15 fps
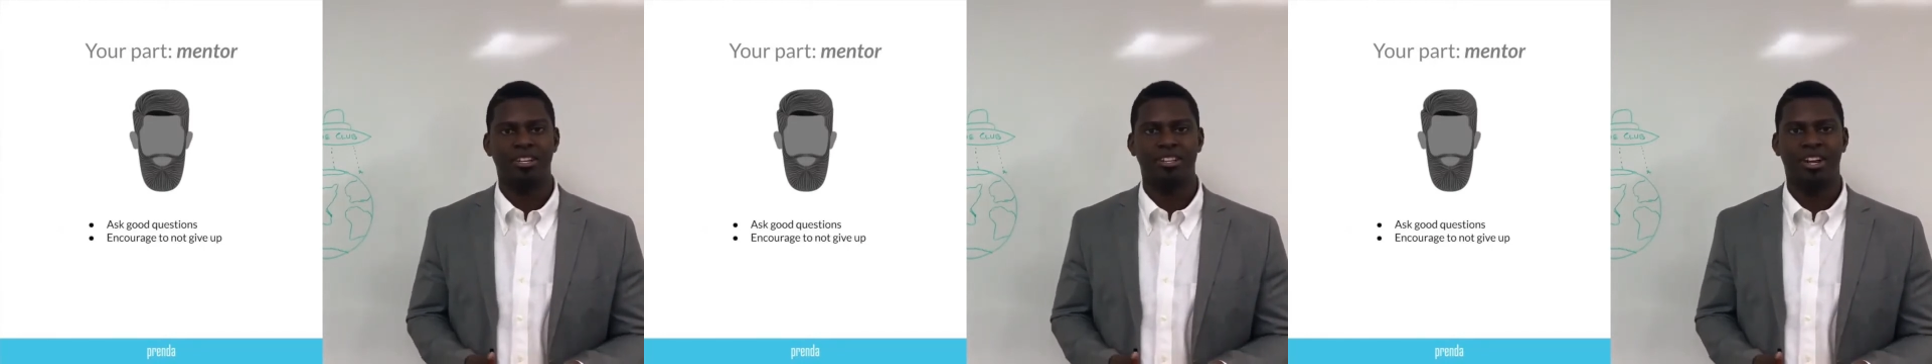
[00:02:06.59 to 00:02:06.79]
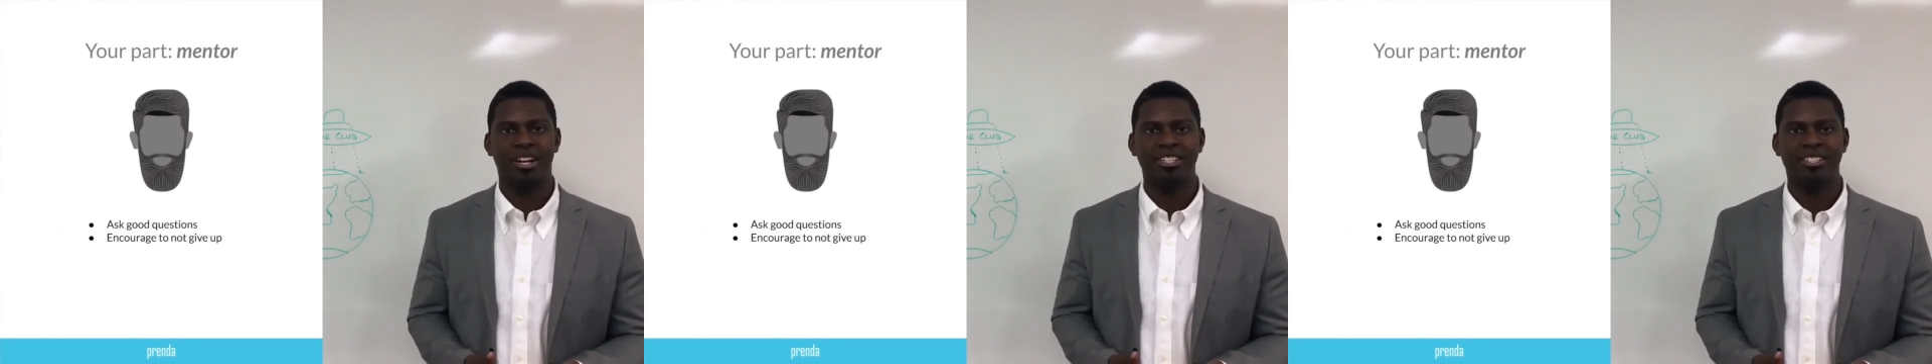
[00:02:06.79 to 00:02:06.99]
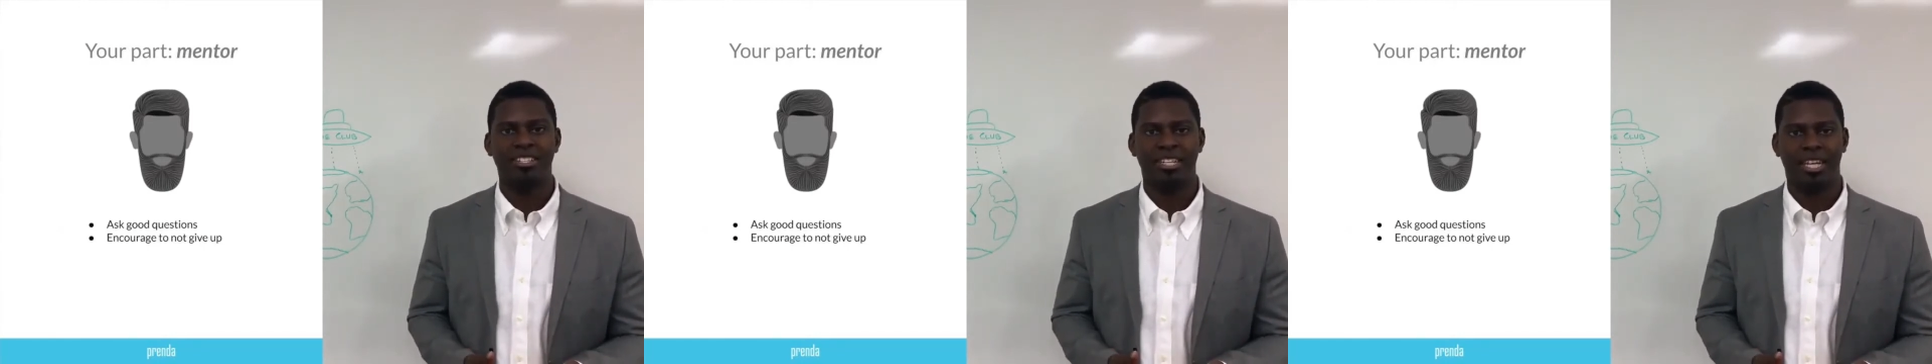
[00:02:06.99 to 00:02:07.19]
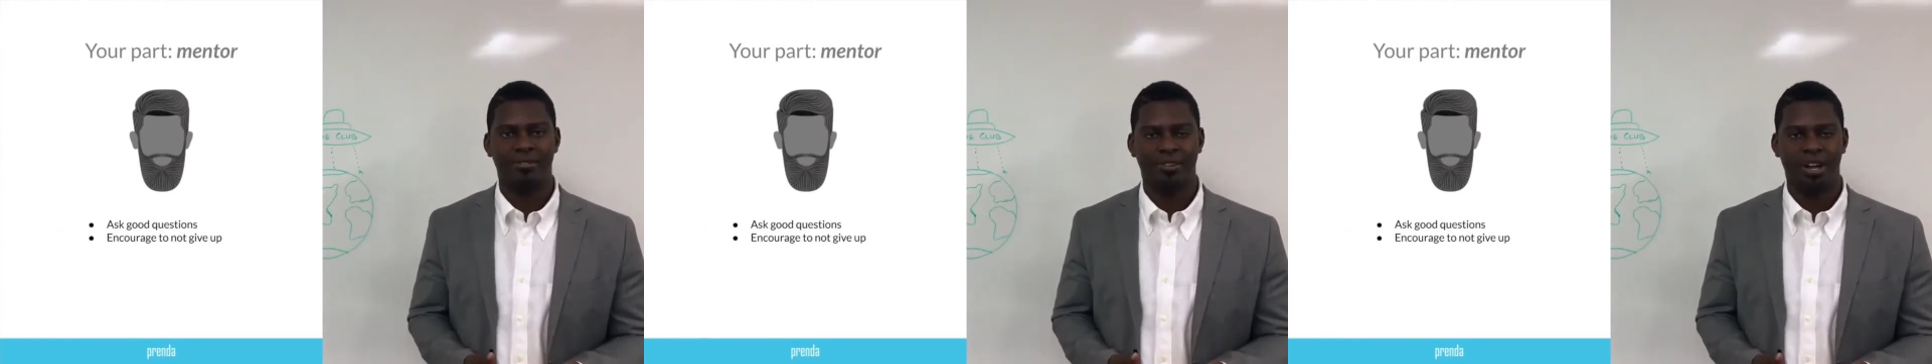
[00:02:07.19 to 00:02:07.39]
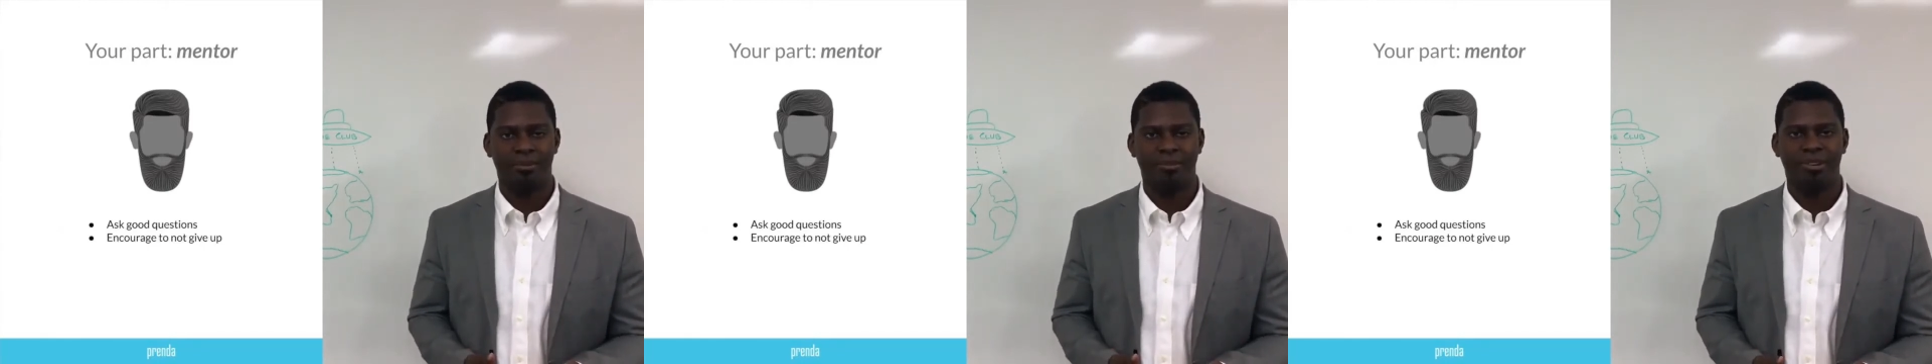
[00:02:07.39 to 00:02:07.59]
not to
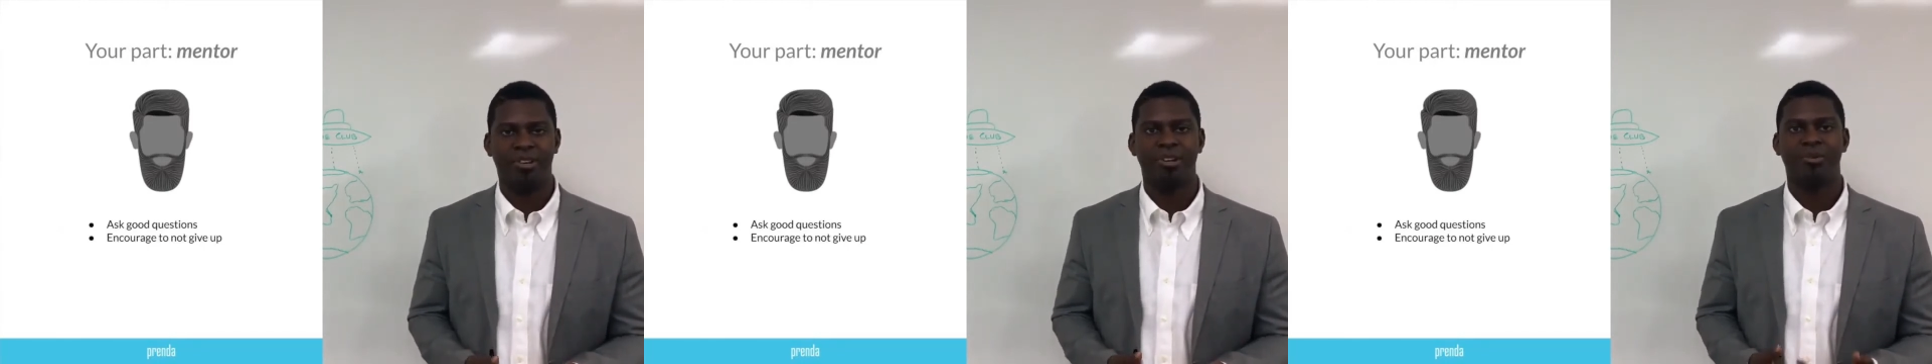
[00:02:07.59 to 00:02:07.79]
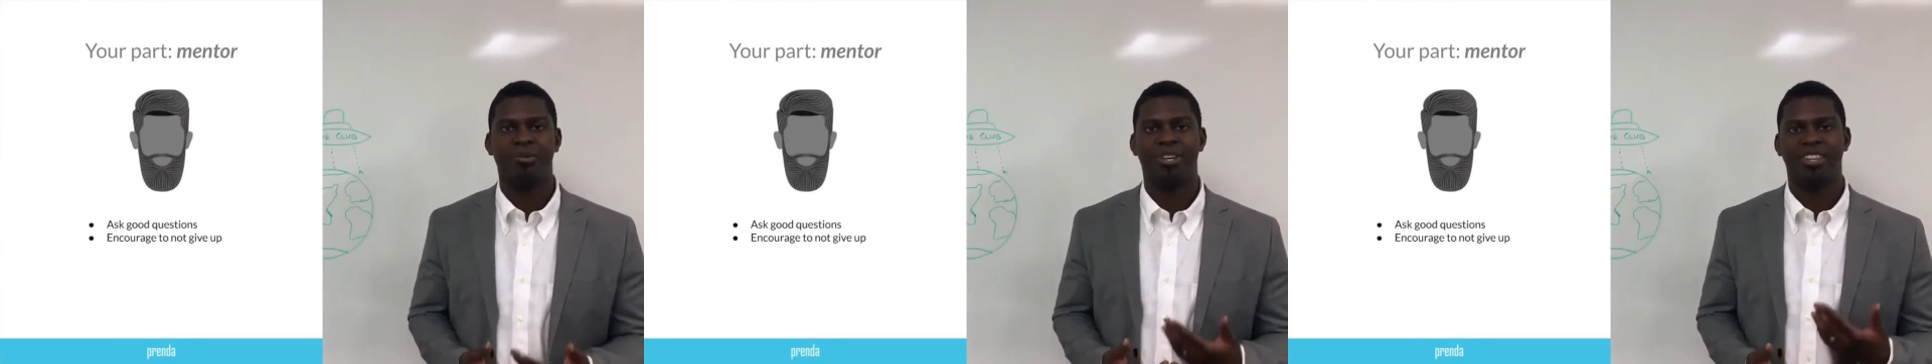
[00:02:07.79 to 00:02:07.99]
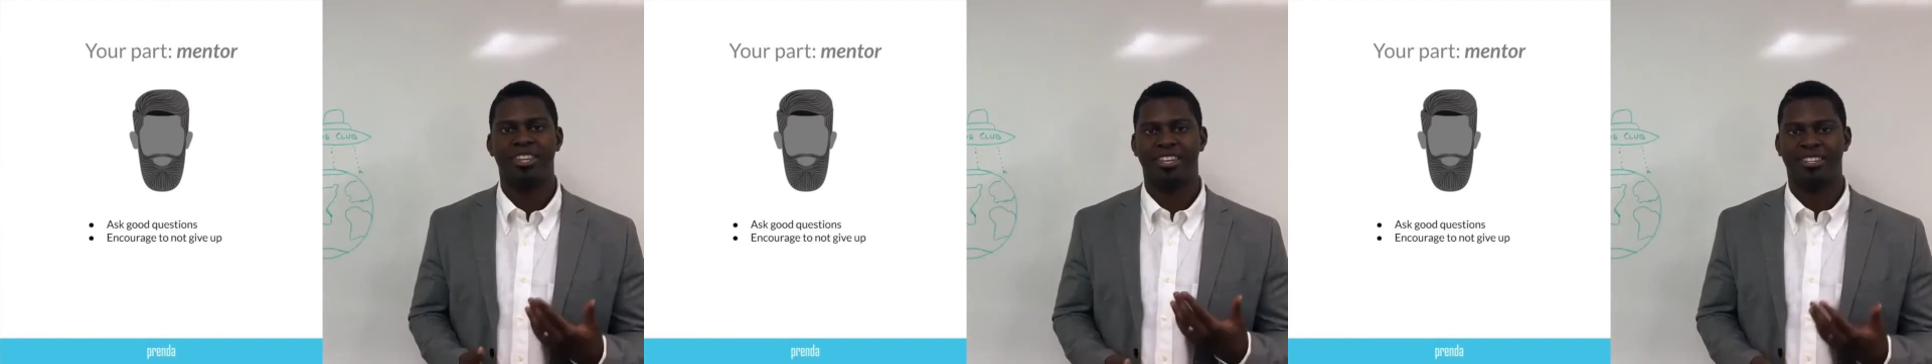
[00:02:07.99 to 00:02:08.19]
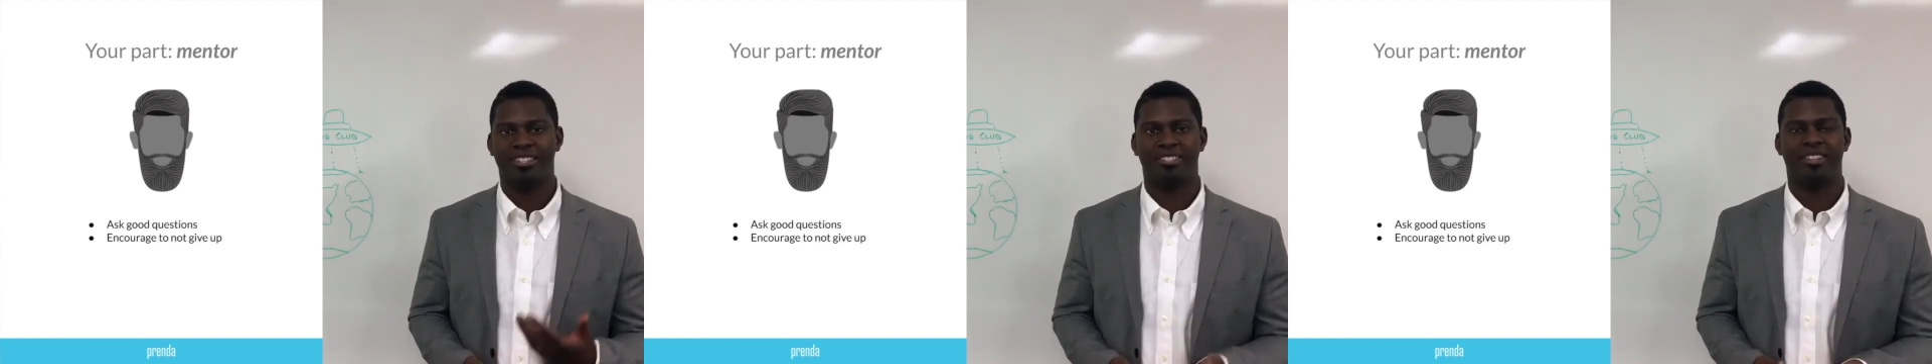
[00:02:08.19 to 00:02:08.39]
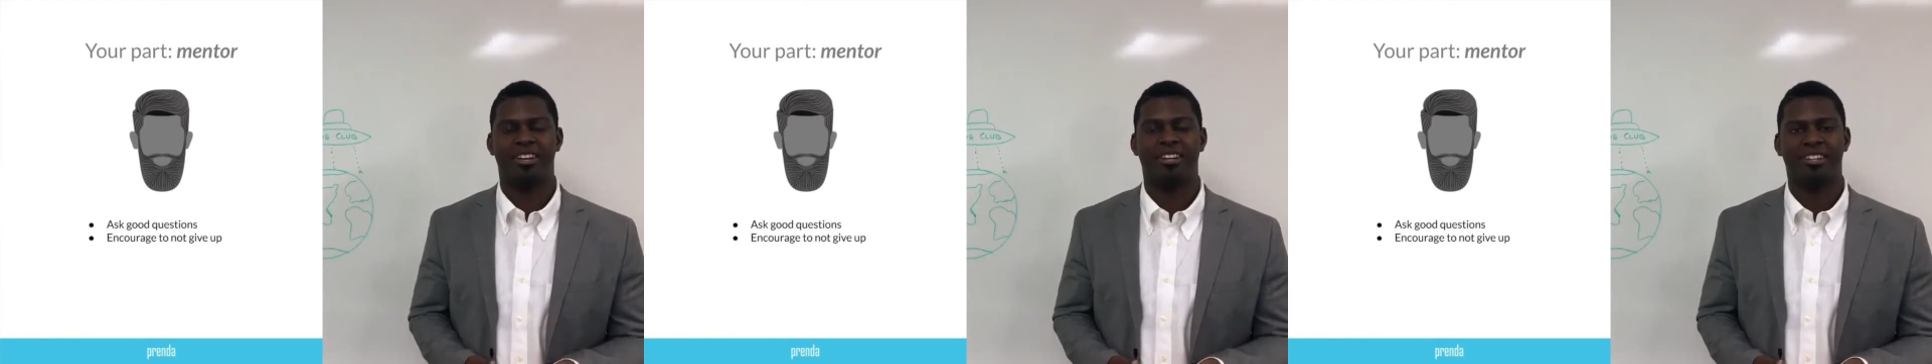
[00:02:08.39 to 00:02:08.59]
give up when they get
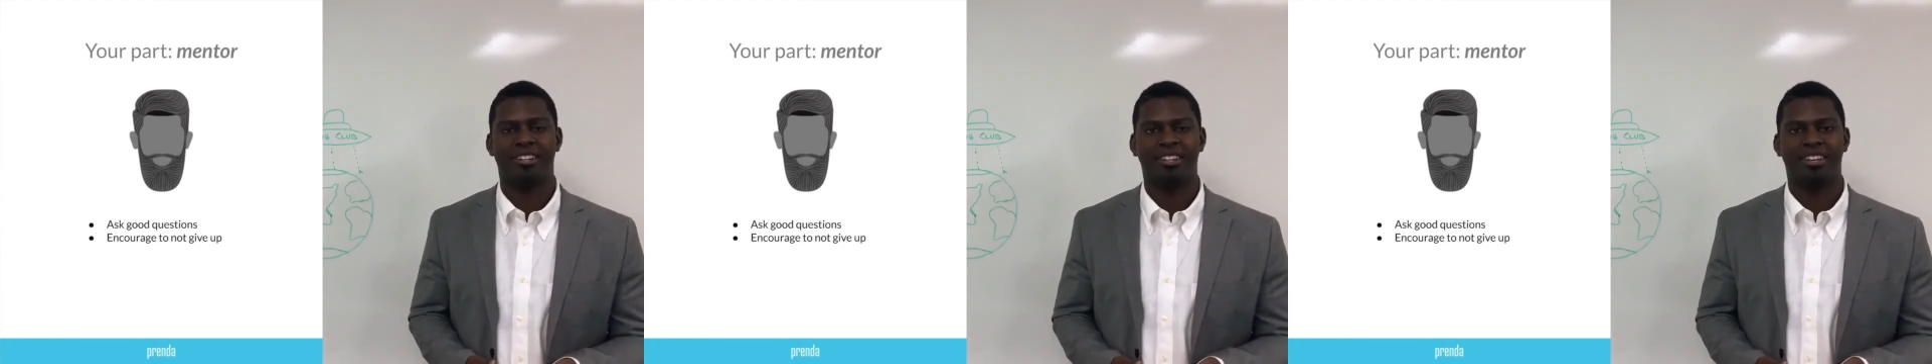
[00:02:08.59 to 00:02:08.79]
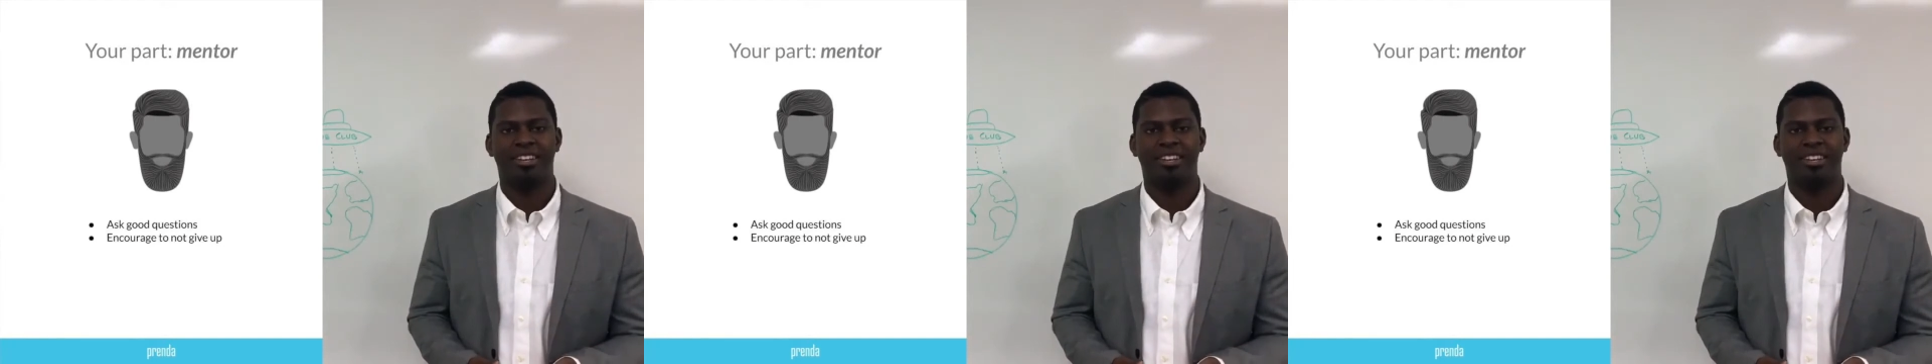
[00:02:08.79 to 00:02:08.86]
stuck.